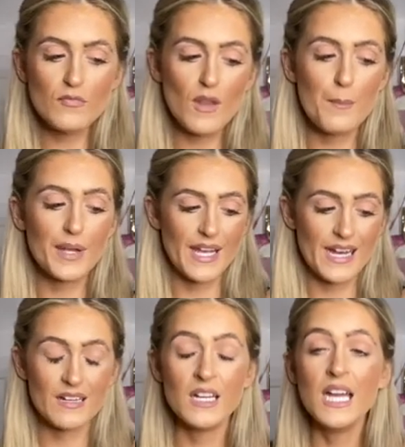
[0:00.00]
But
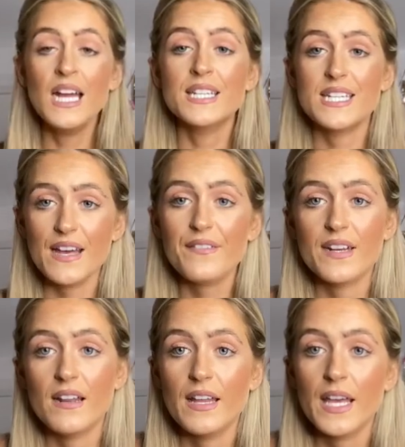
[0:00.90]
yeah,
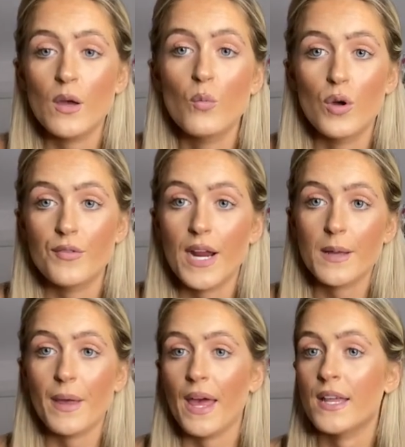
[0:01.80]
definitely would
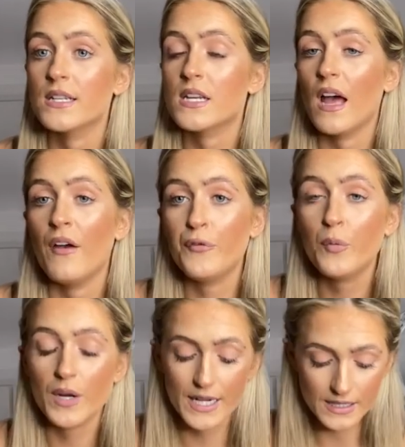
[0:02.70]
recommend, if you
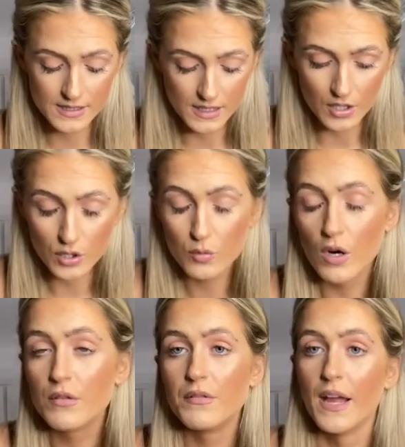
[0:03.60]
want to get started,
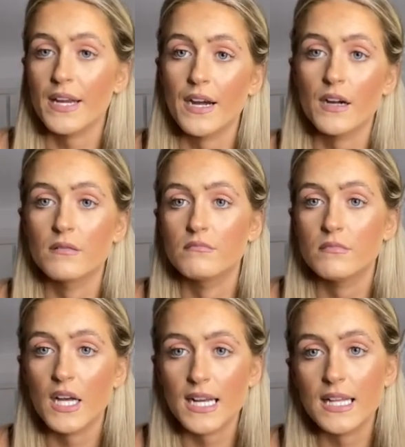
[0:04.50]
work with Ryanair.
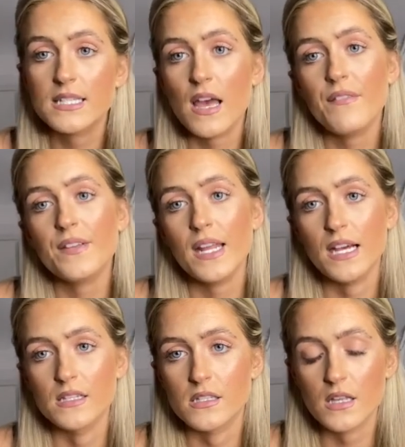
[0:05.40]
It definitely
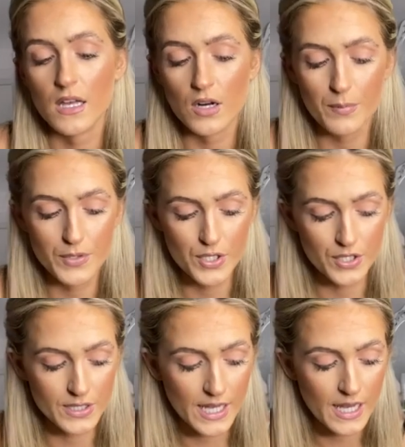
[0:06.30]
is an
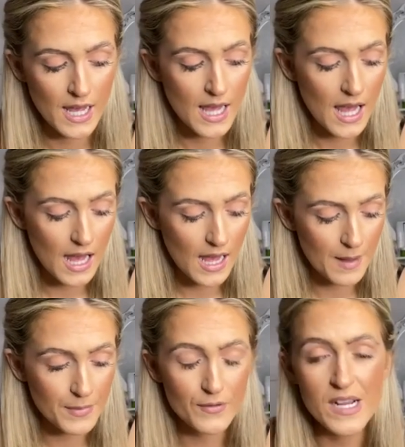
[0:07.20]
opportunity.
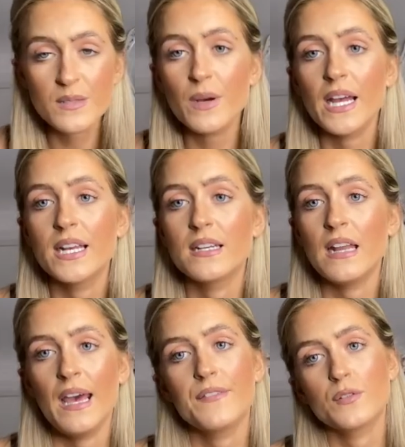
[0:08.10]
The reason why I
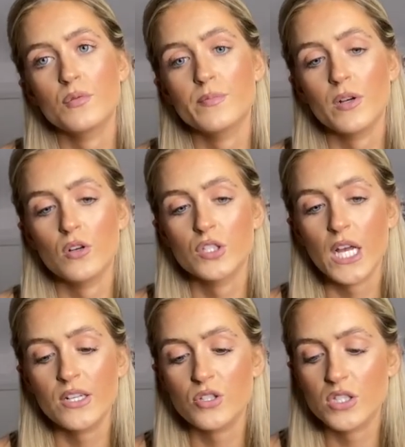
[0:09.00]
left was because
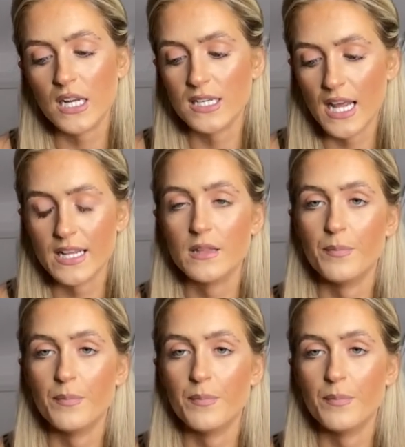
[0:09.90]
I just didn't like